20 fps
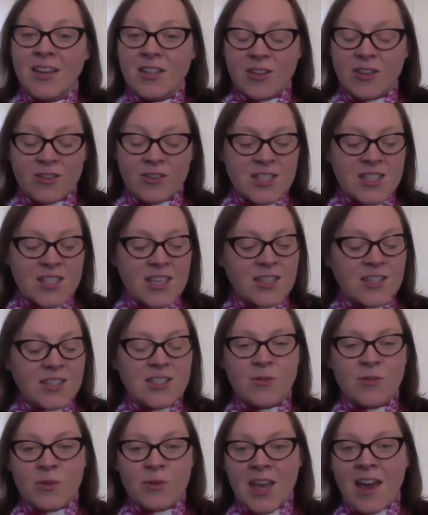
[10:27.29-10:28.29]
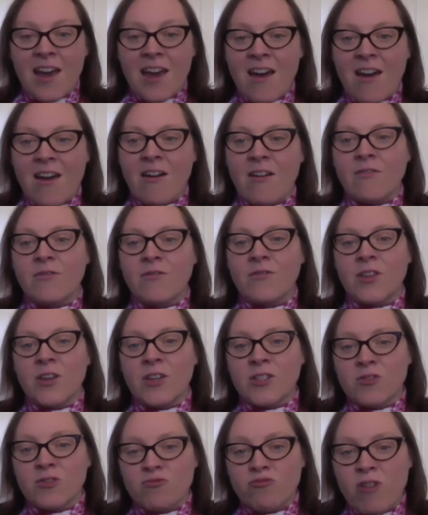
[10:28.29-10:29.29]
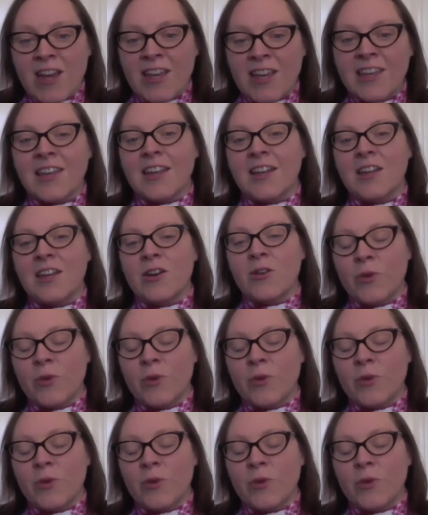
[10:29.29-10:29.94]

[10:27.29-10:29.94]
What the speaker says: those things that we have, those regular